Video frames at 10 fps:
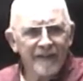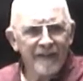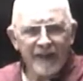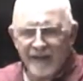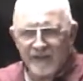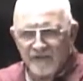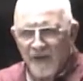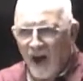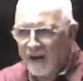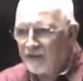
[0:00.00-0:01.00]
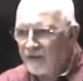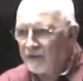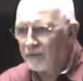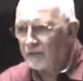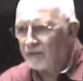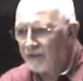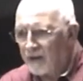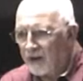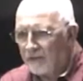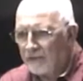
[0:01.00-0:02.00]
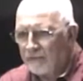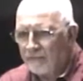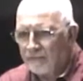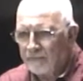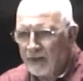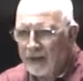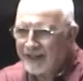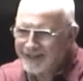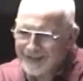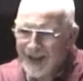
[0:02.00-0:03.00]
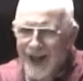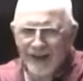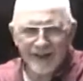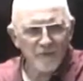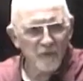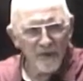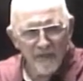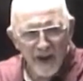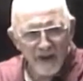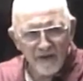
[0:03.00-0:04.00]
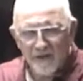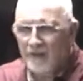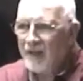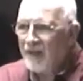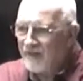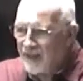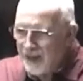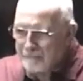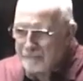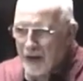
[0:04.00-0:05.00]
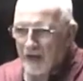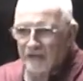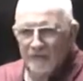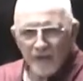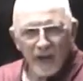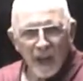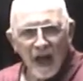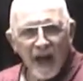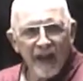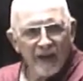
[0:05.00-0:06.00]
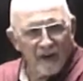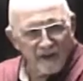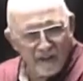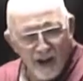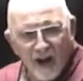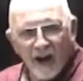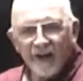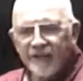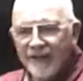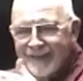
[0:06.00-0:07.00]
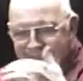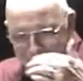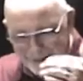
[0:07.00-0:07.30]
that it is not in their own strength. It is not in what they do. They must rely on God to